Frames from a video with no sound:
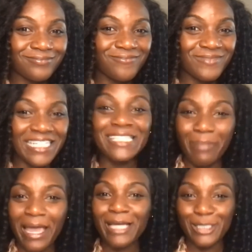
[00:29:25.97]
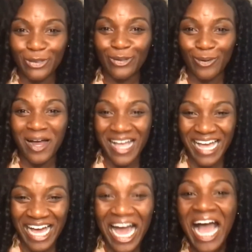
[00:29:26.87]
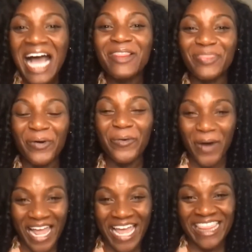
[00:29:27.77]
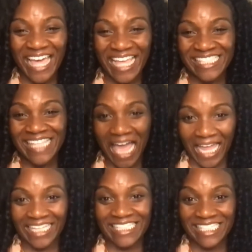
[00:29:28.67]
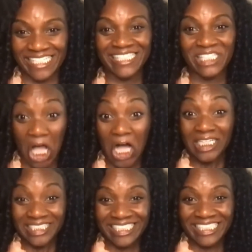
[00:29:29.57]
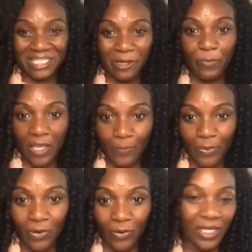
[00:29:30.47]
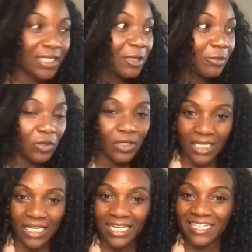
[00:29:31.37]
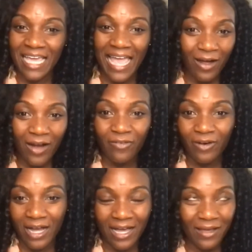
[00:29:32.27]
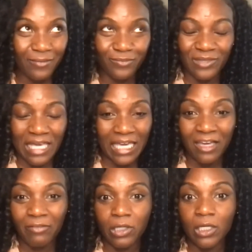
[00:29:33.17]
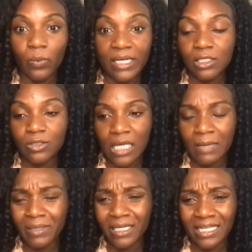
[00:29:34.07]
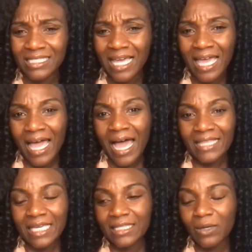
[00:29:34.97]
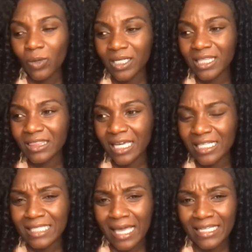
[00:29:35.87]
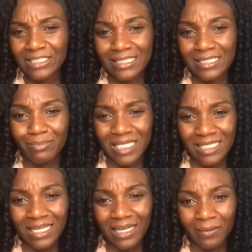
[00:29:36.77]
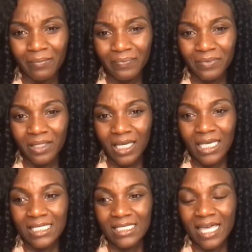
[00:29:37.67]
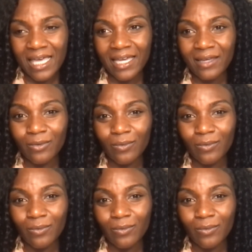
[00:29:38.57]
dismantle the way that science is taught to people in the community. And however, I'm thinking a million ways to do that, because I think that one of the things that is just missing is that